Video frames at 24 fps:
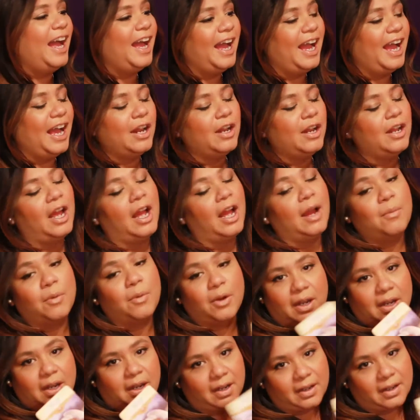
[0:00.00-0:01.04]
I'm
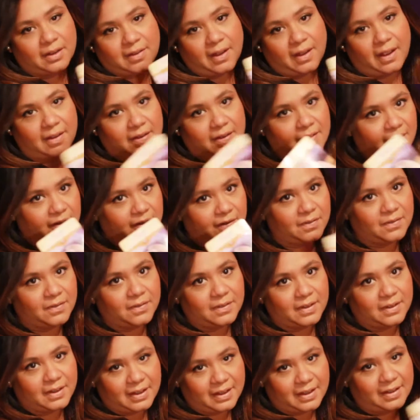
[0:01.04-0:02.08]
wearing tons of
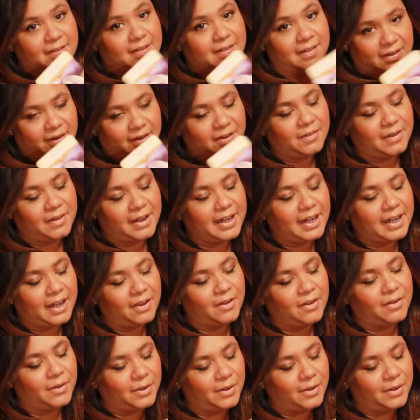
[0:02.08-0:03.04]
concealer right now.